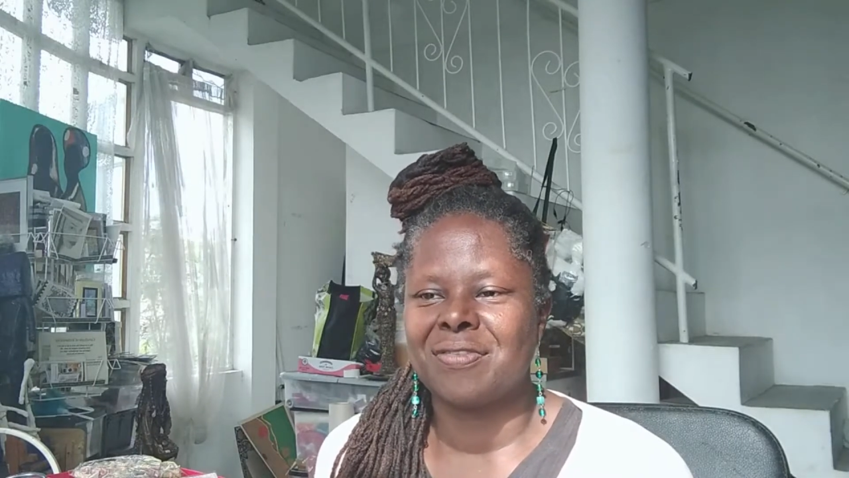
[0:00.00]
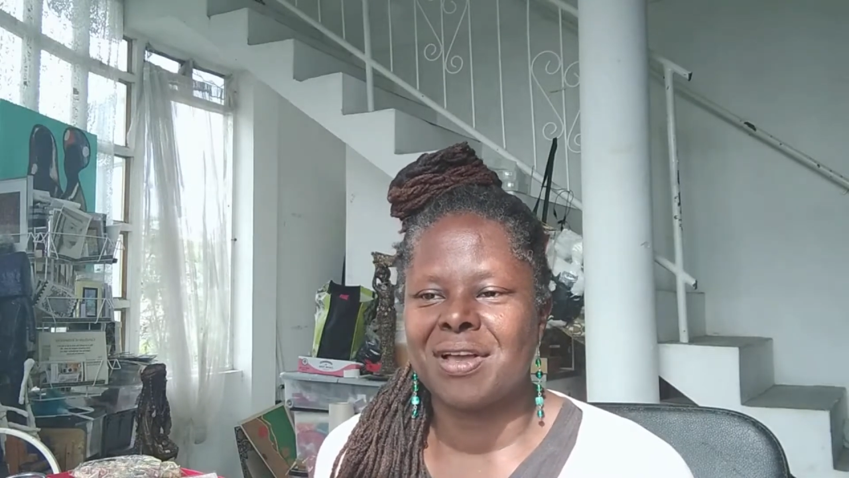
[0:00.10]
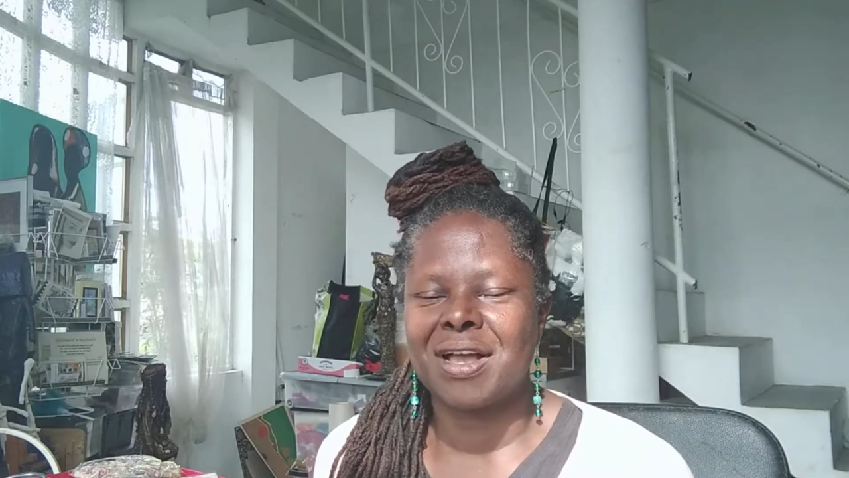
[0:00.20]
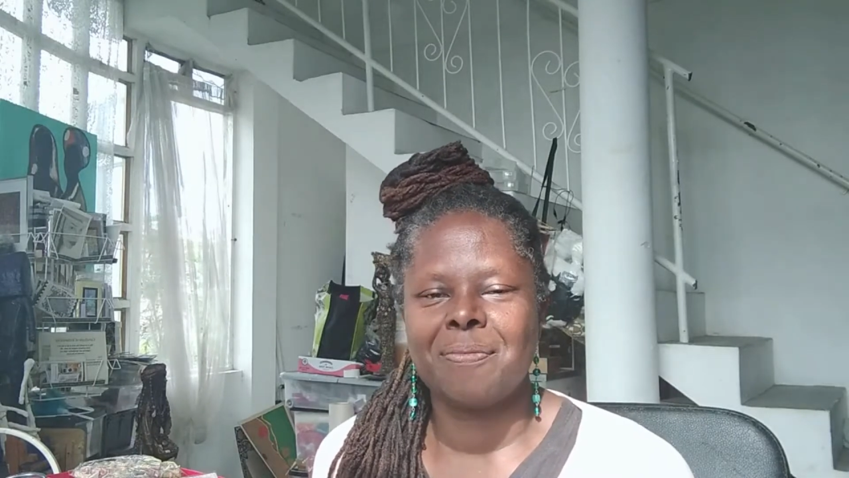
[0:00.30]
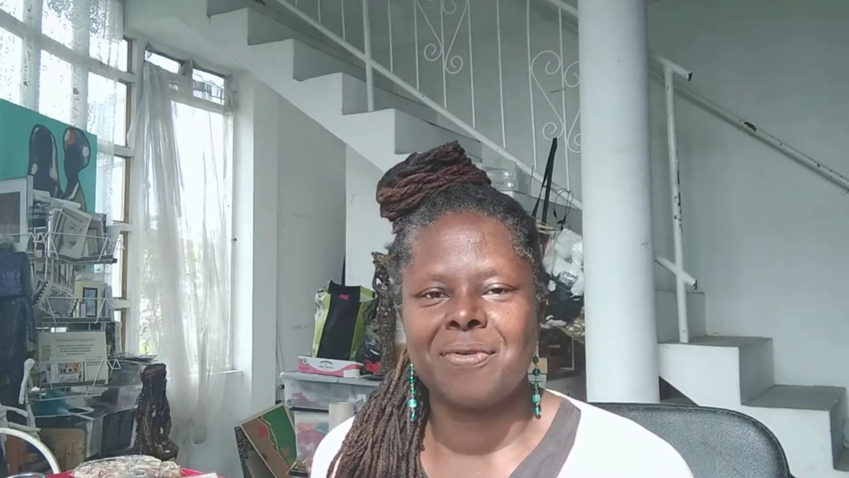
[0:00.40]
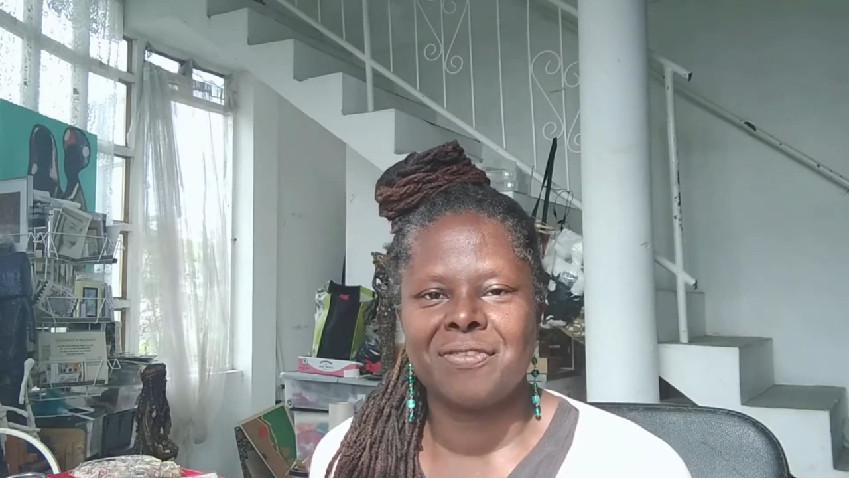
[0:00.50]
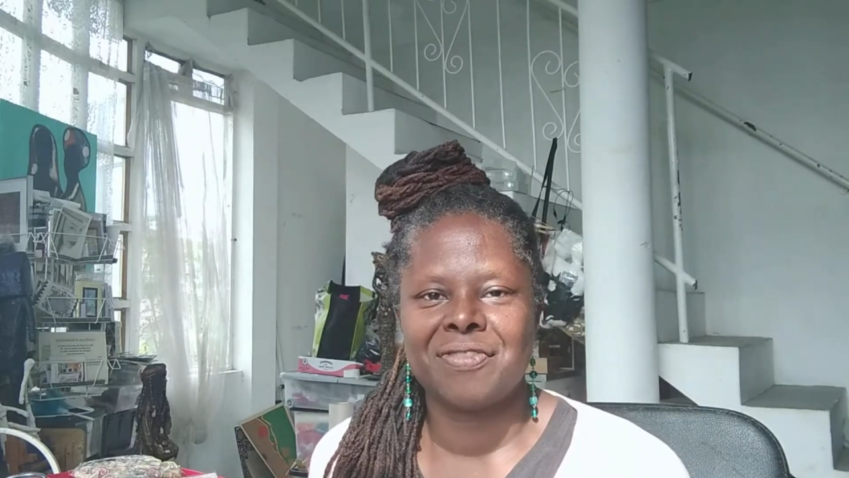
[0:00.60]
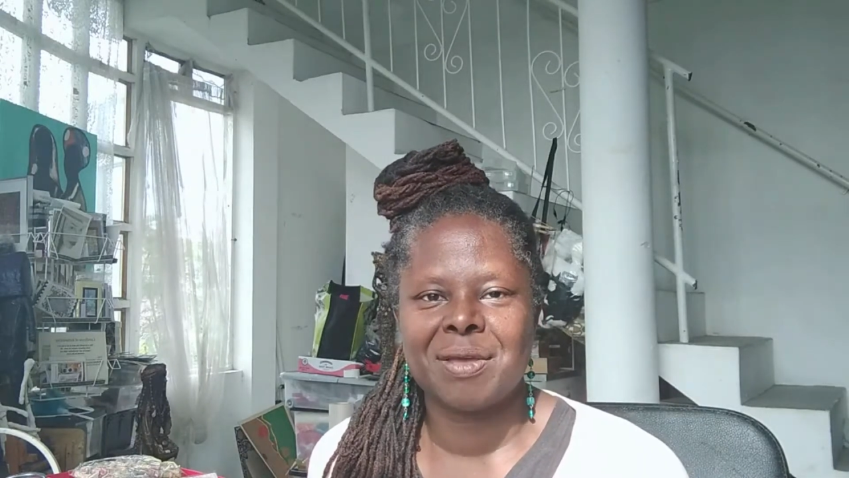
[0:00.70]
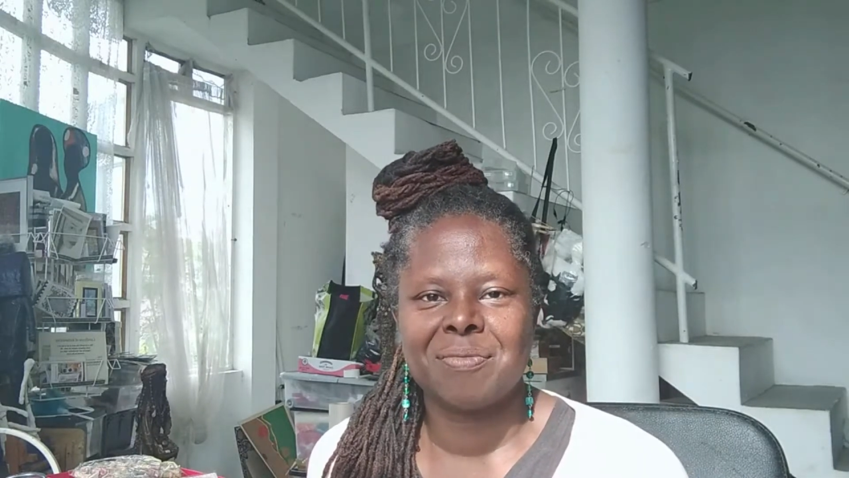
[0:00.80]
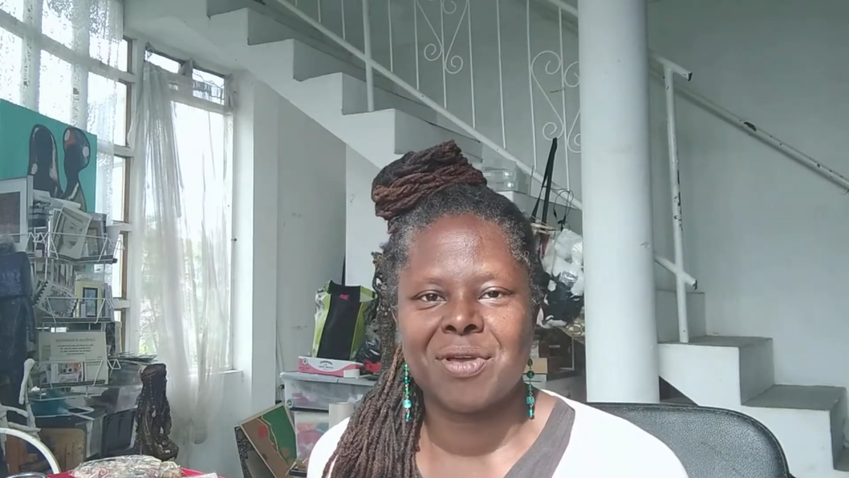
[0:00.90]
a couple of
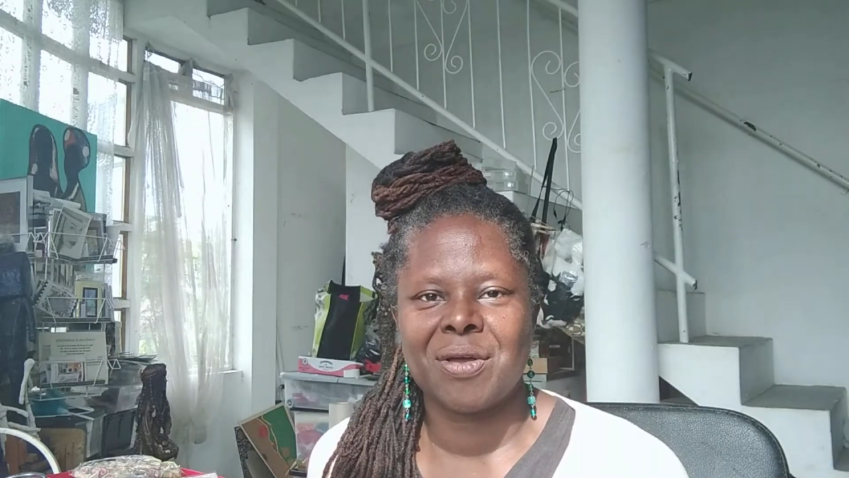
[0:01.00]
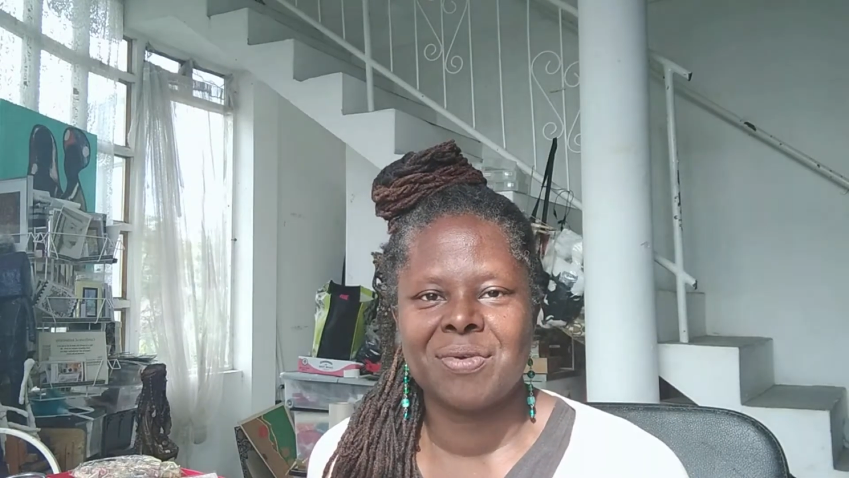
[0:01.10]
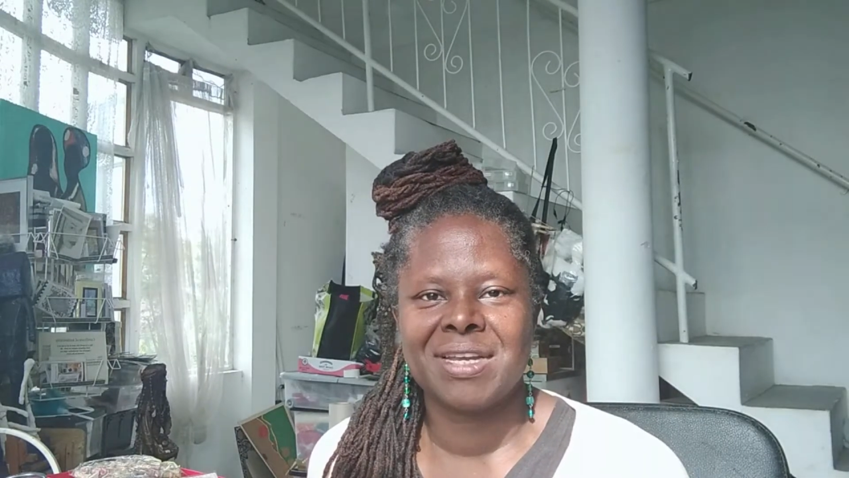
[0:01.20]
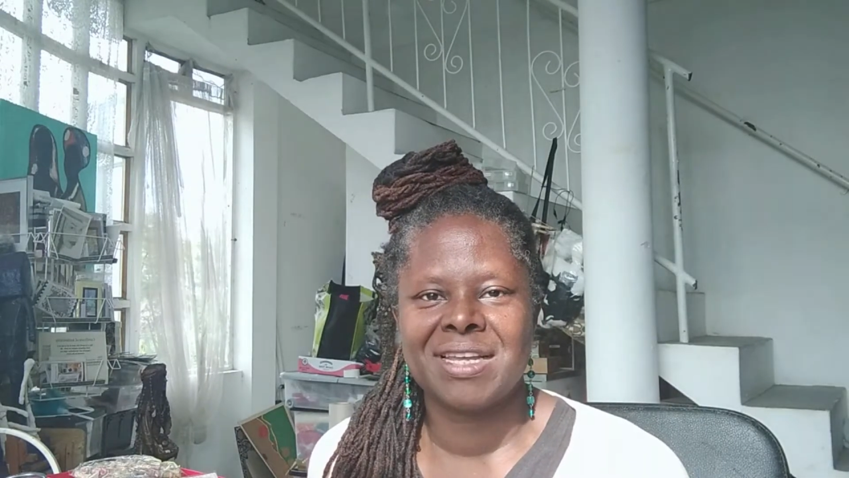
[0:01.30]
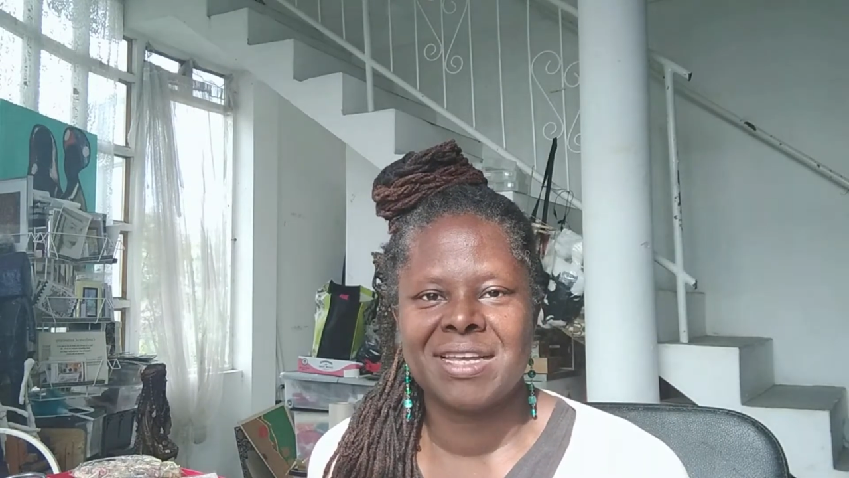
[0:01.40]
them going